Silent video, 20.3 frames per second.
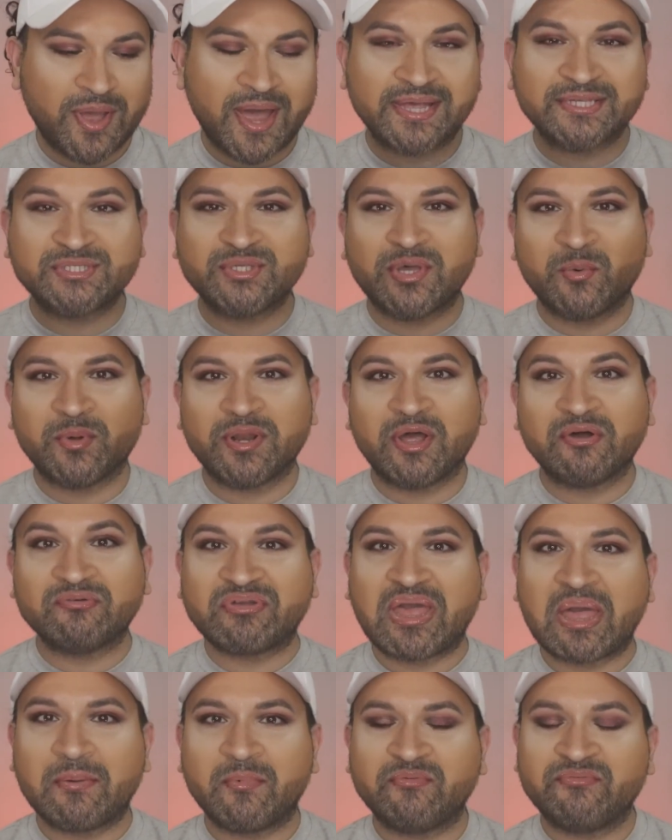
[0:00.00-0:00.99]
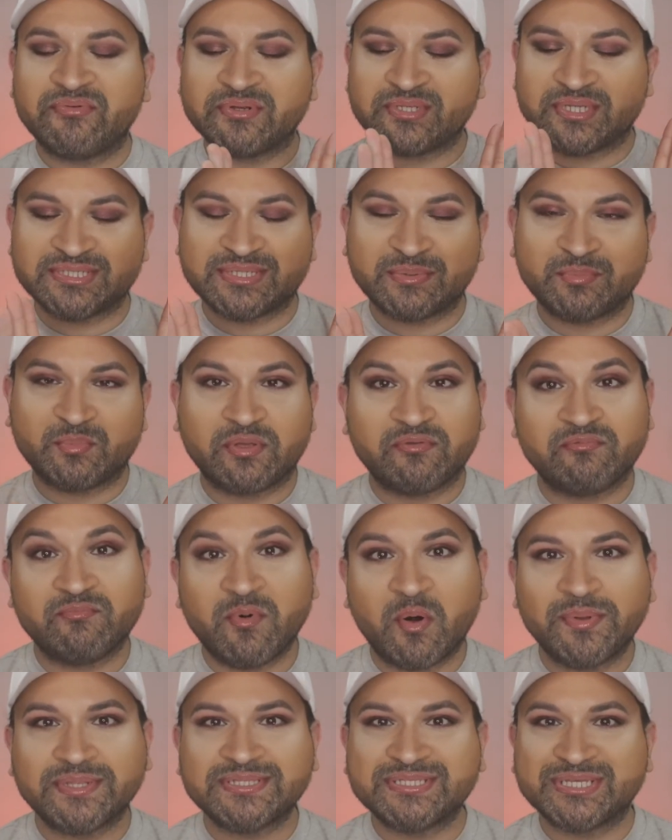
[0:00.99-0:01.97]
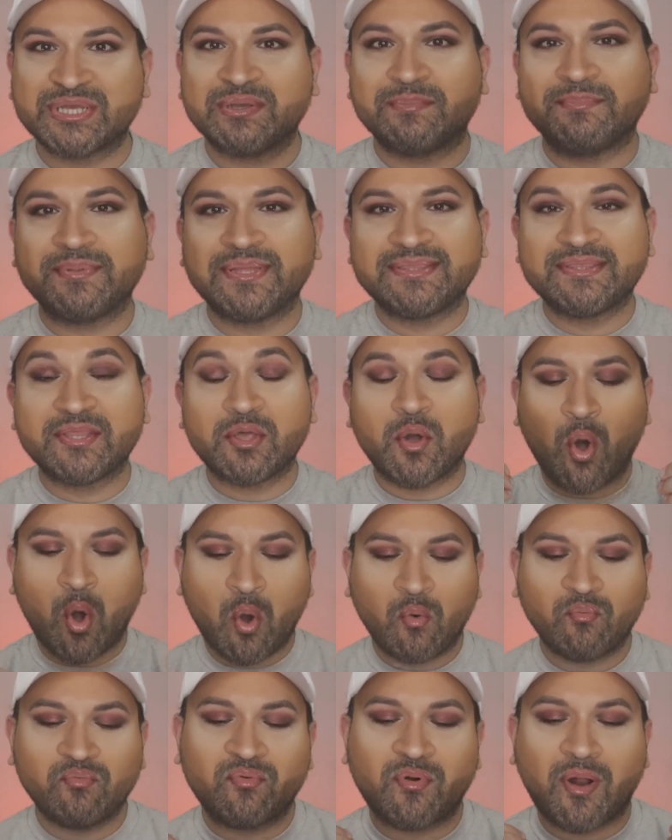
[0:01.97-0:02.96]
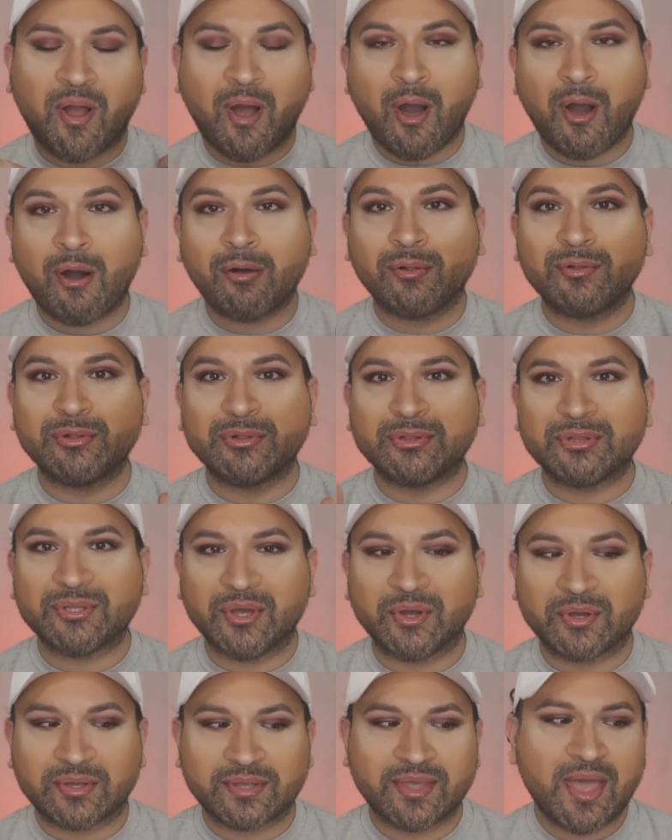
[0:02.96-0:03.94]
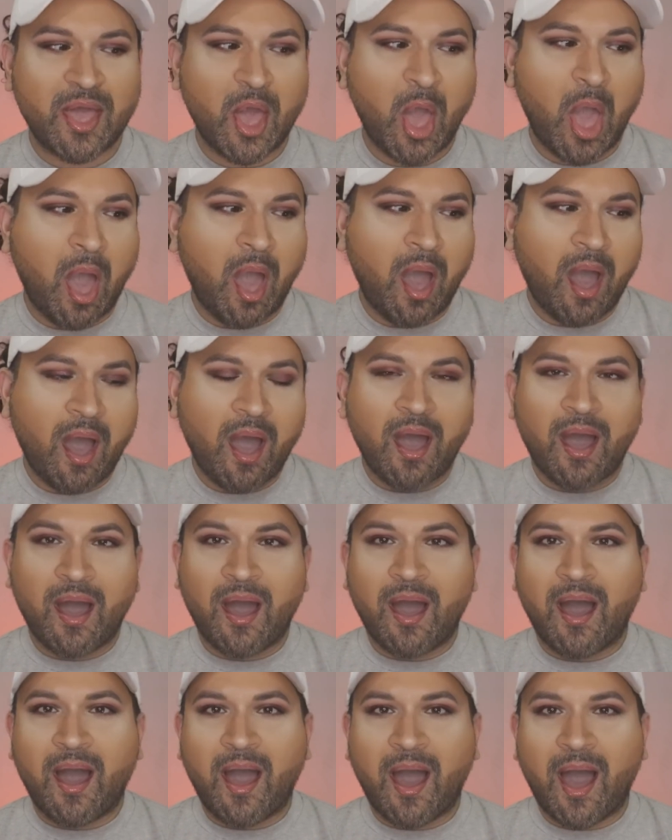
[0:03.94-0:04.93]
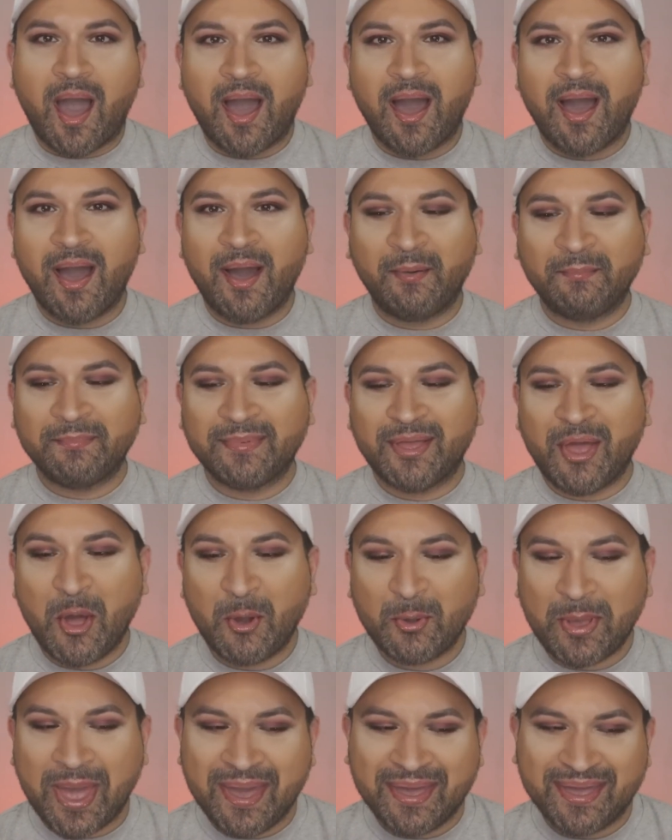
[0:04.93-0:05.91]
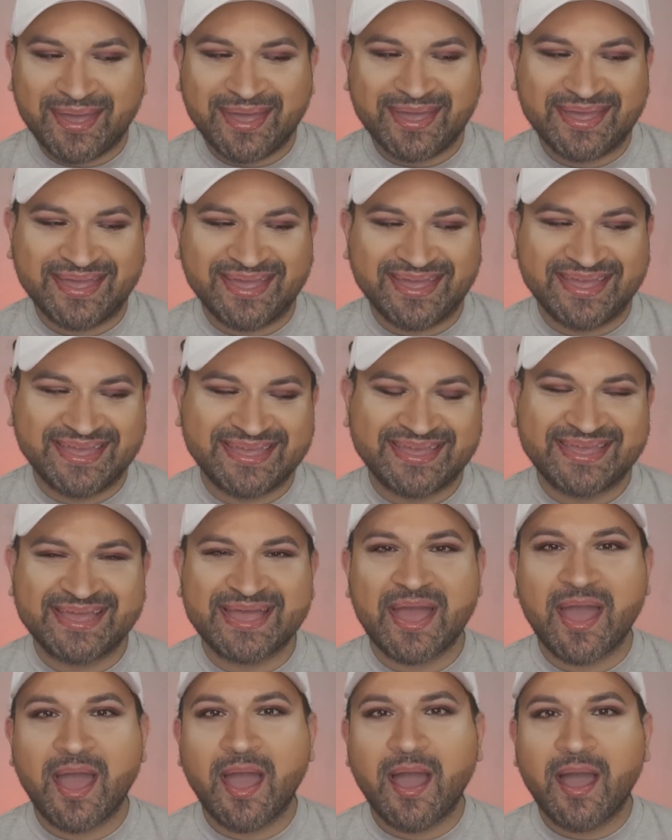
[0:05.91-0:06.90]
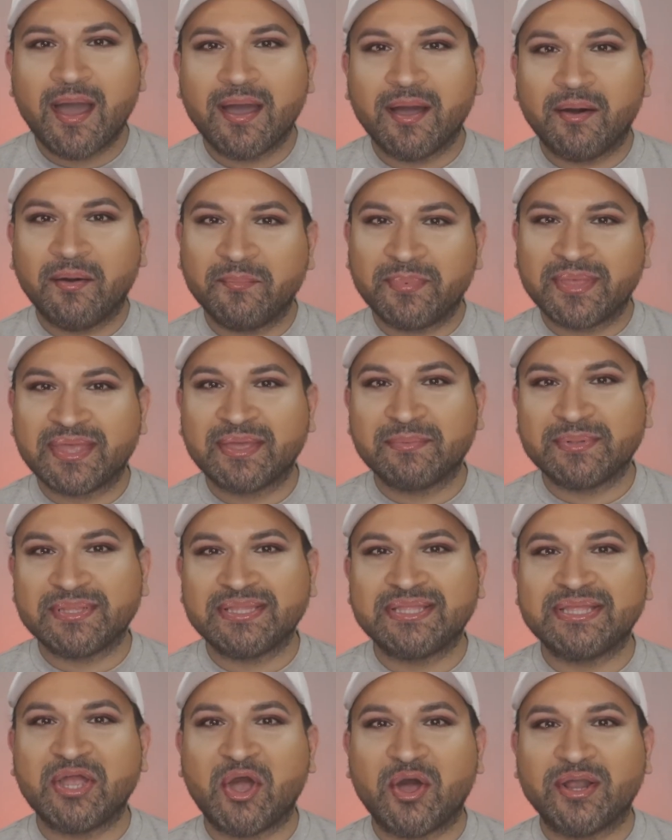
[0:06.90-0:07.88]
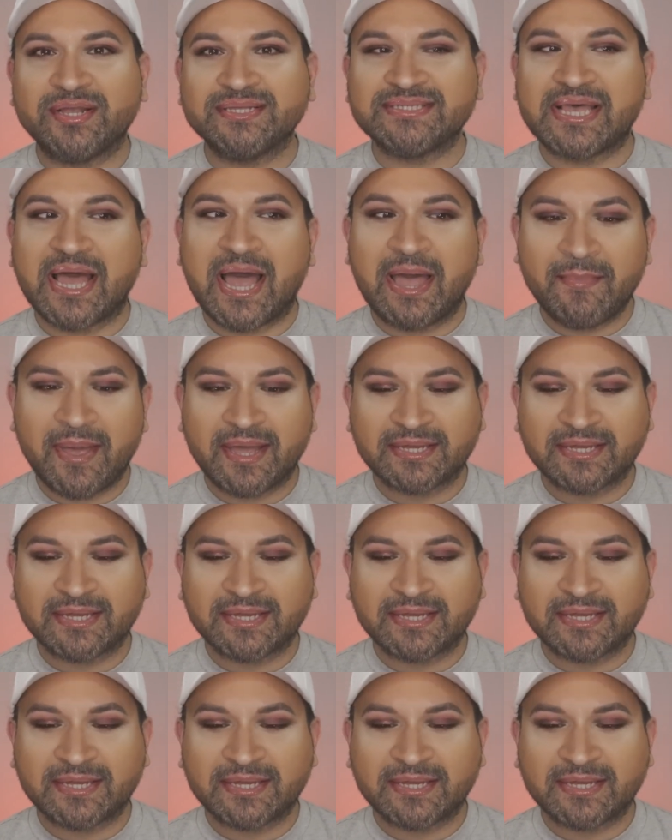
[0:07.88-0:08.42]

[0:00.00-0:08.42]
guys, so I went off camera for just a brief moment to complete the overall look. Okay, I'm going to be completely honest. I'm